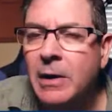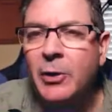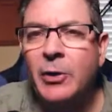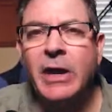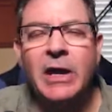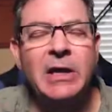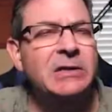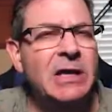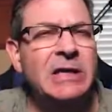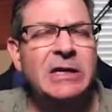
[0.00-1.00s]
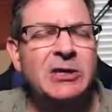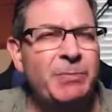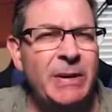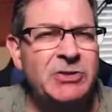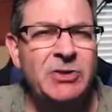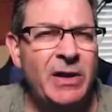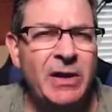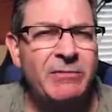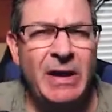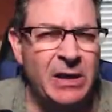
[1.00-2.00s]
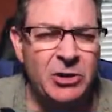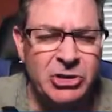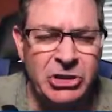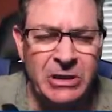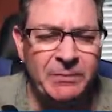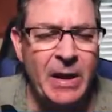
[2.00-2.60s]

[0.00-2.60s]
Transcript: Okay. It, it expends a lot of energy,